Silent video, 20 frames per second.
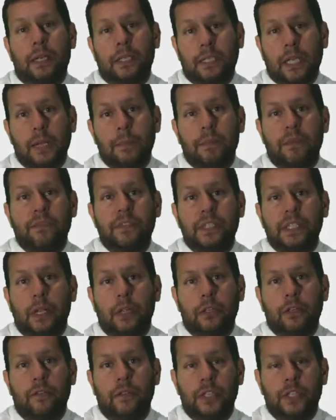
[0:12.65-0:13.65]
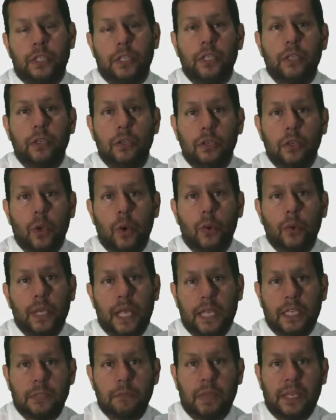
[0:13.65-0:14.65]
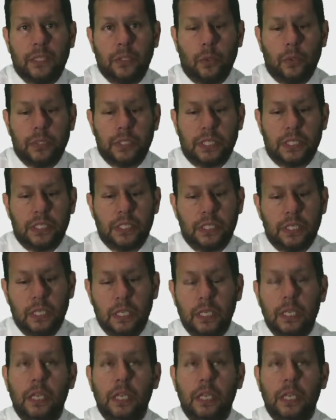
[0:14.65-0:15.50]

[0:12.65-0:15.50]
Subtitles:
a type of cell division known as mitosis.